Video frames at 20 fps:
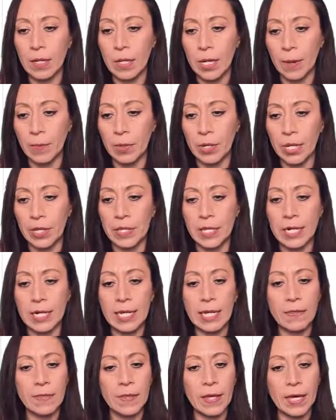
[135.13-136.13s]
I'm gonna
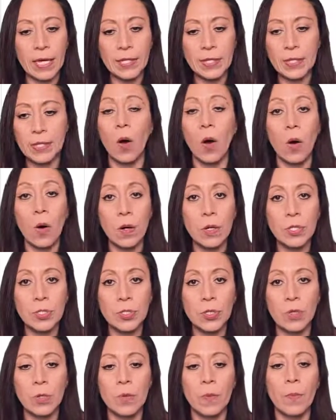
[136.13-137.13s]
delete that.
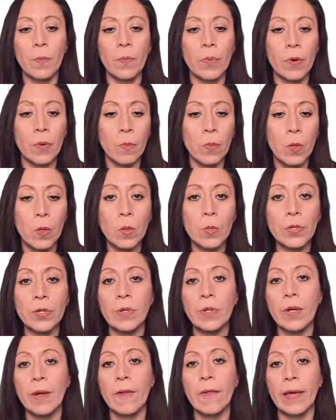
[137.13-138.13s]
Also, promote
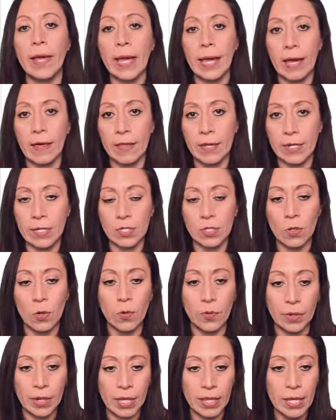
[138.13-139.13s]
headers
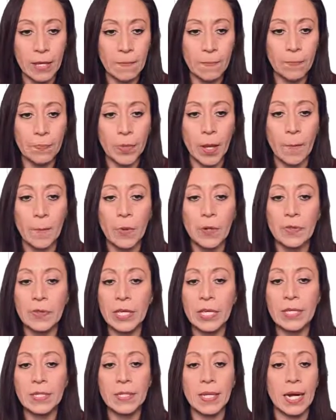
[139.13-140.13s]
already, but
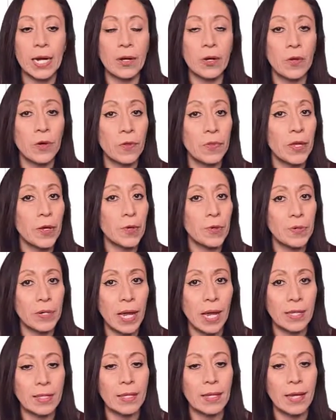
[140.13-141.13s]
these are not the
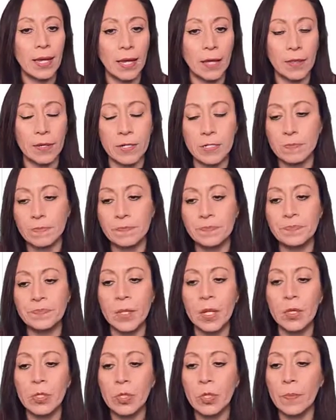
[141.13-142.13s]
correct headers.
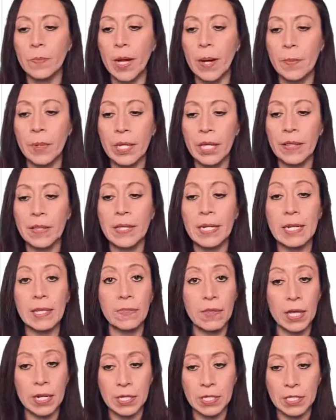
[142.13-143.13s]
So I'm gonna
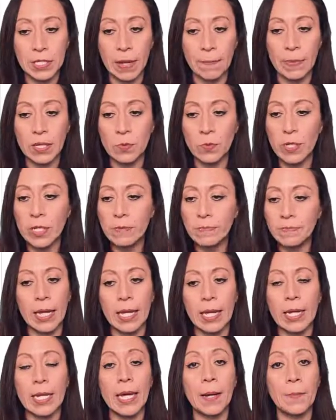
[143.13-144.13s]
delete that step as well,
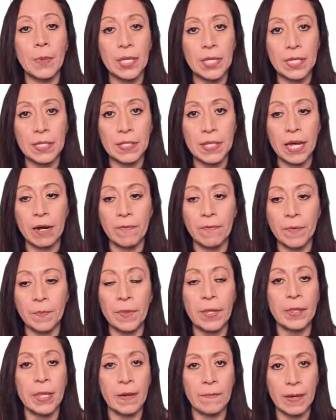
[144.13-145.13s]
and I'm gonna start
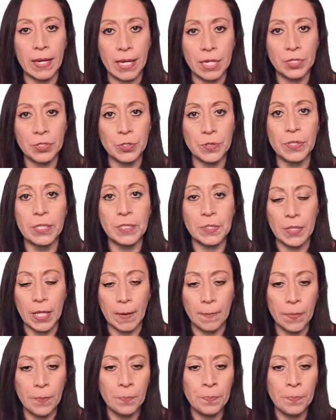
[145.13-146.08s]
from the navigation step.